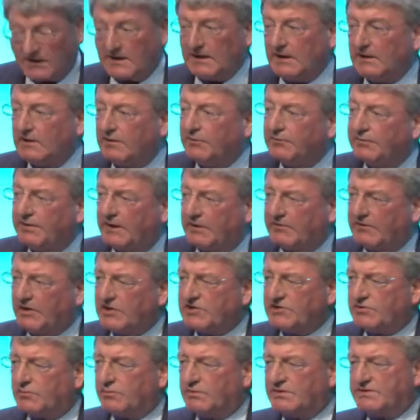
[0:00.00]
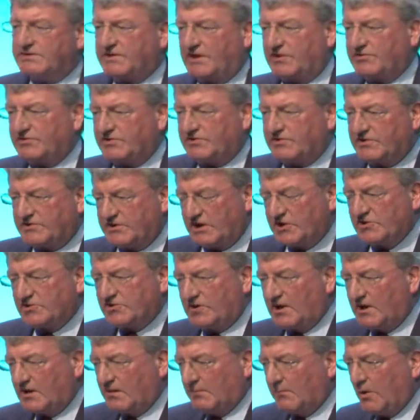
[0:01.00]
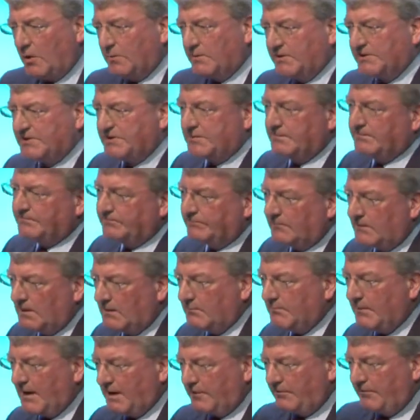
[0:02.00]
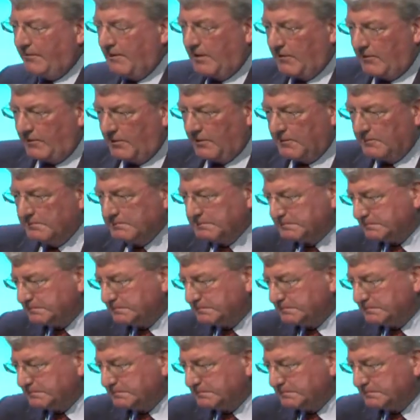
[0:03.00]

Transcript: the Confederation with such distinction at the moment, Mike Farrar.